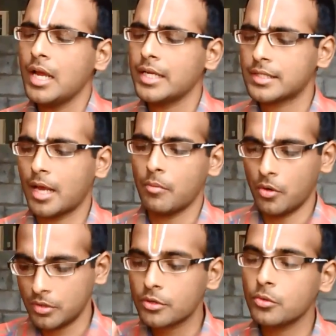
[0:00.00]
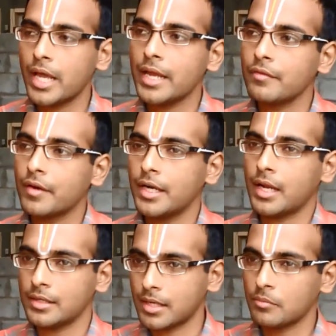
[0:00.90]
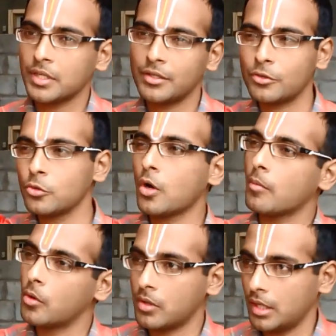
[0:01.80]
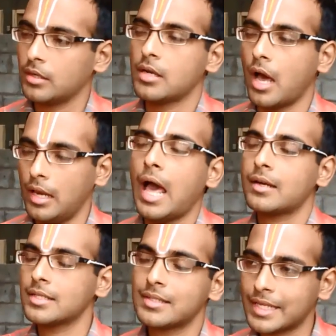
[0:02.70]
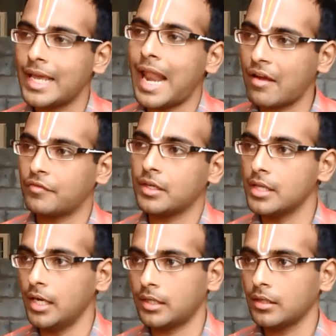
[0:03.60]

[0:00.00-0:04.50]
It's about the 2 day event and something to do about a larger scale after that.